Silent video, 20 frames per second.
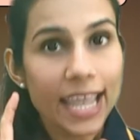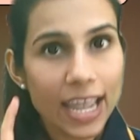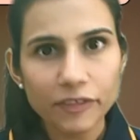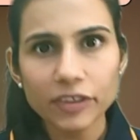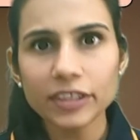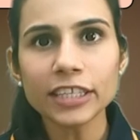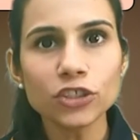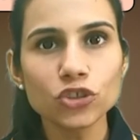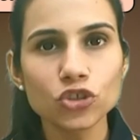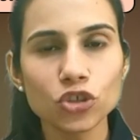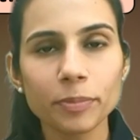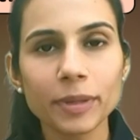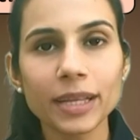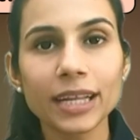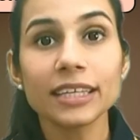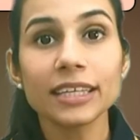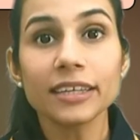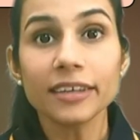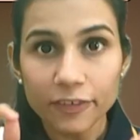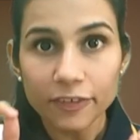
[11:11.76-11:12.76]
everything should be
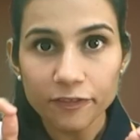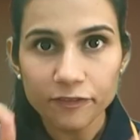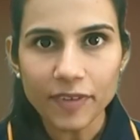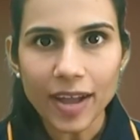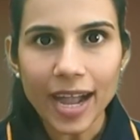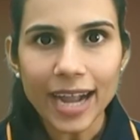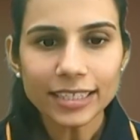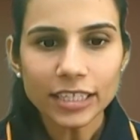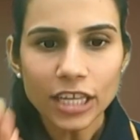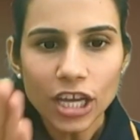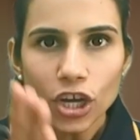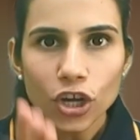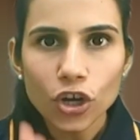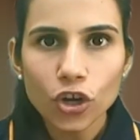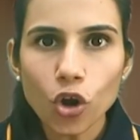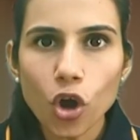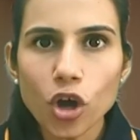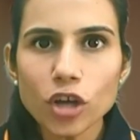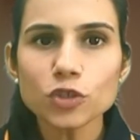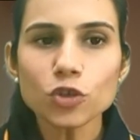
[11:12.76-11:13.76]
clear. In fact,
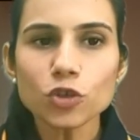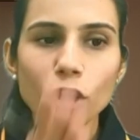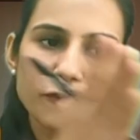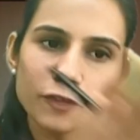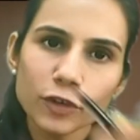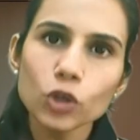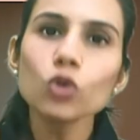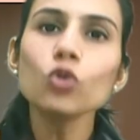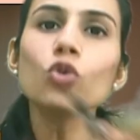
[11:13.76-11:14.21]
cross of